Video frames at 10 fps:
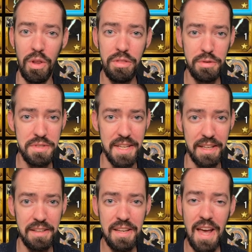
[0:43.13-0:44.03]
through
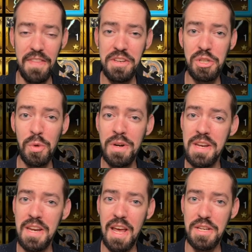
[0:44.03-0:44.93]
10, and then you're going to
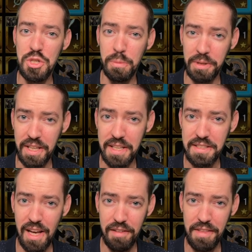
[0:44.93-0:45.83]
need a duplicate
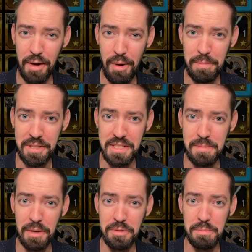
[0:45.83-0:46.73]
of that weapon to be
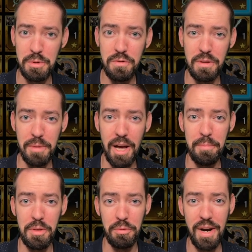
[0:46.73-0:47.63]
able to move them up
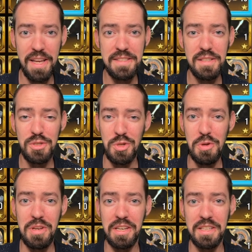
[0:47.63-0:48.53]
the ranks so you
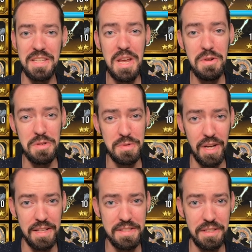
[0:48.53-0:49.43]
can continue to use
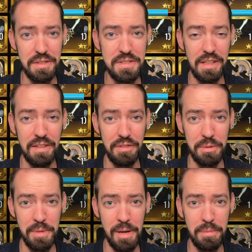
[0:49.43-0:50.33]
Godsteel to level
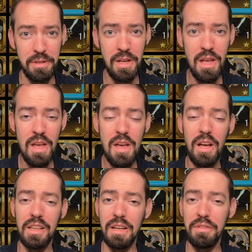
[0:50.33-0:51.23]
them up.
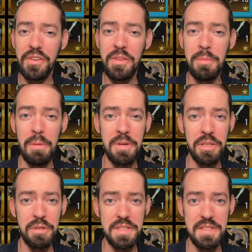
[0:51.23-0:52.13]
Leveling them up
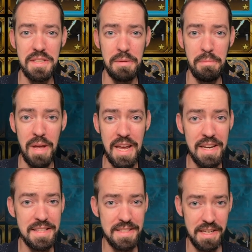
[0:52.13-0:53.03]
increases their main
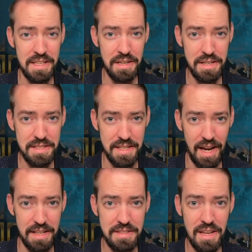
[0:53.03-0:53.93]
and secondary
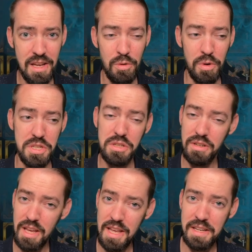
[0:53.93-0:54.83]
stat, which
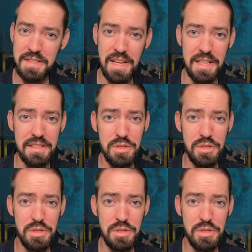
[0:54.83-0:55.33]
in a sense